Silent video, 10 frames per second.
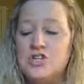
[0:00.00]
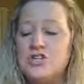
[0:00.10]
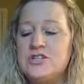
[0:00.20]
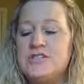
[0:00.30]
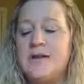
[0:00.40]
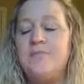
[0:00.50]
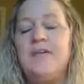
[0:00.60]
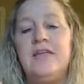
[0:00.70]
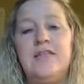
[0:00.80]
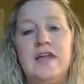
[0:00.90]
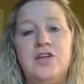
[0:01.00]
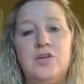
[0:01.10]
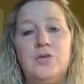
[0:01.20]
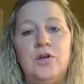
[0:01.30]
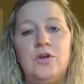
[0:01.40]
just something that
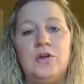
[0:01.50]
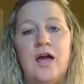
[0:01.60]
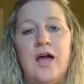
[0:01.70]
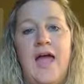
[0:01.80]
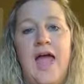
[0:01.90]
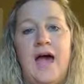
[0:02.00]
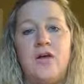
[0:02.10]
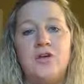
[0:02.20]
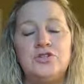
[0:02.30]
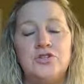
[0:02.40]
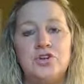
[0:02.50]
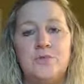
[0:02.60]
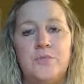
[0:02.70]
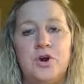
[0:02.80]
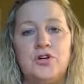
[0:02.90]
you can add on to your
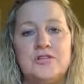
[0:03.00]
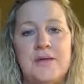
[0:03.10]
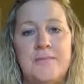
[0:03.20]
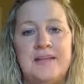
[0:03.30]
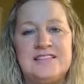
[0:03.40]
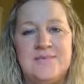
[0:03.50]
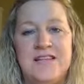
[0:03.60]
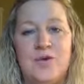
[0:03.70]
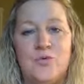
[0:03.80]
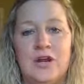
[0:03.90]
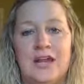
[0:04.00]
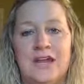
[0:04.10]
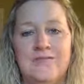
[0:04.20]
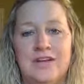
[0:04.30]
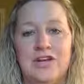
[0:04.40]
purse that makes something really
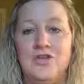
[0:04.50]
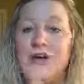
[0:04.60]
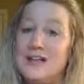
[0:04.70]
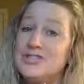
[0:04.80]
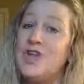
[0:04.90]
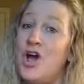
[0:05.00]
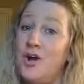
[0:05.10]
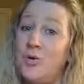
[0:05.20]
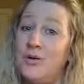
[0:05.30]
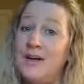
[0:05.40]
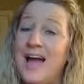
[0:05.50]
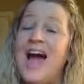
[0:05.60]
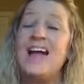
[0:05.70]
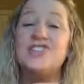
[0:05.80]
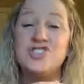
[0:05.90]
convenient. You guys know
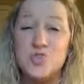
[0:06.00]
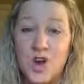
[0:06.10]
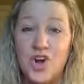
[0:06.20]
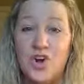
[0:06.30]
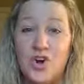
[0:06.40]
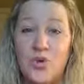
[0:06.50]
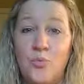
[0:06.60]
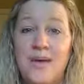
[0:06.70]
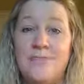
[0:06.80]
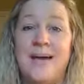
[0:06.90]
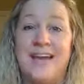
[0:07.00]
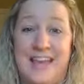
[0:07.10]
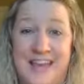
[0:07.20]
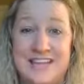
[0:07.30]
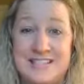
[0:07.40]
I struggle with my
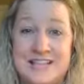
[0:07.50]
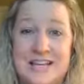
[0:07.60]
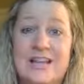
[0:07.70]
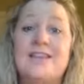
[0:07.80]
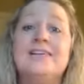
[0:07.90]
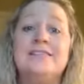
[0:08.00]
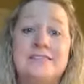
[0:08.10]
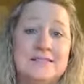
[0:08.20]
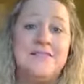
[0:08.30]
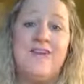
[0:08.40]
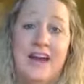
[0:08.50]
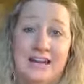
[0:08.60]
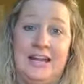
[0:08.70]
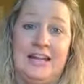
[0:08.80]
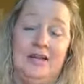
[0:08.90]
keys,
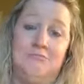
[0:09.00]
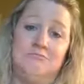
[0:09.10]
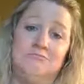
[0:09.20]
finding them,